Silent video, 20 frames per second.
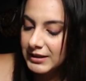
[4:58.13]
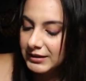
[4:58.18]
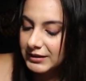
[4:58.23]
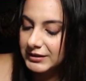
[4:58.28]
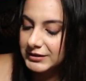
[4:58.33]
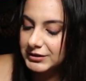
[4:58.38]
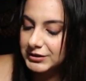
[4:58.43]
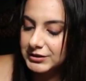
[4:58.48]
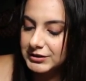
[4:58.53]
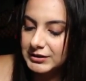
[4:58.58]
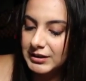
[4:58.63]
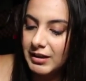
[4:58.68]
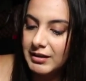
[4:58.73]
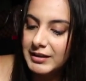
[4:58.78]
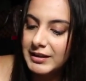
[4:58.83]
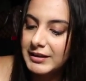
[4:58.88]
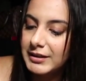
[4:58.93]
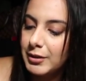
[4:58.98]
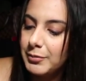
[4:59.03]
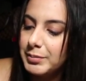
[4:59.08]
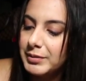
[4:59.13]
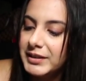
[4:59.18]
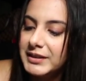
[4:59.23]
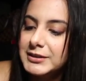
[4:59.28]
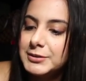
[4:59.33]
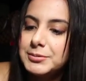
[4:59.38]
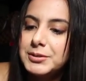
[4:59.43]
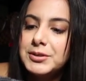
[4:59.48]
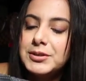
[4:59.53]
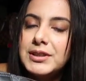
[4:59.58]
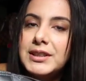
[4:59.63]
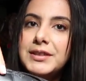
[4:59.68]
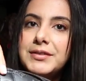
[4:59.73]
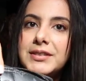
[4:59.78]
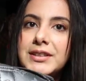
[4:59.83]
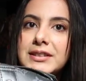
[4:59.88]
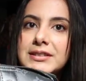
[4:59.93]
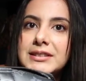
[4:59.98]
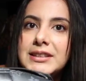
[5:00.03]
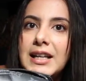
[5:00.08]
because there's not like a place where you could
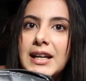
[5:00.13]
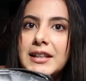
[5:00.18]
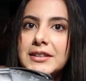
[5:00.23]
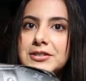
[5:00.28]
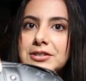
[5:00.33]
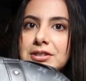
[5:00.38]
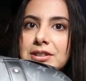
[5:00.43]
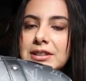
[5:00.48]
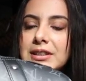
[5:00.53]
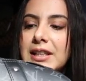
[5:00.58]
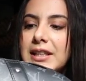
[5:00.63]
even attach like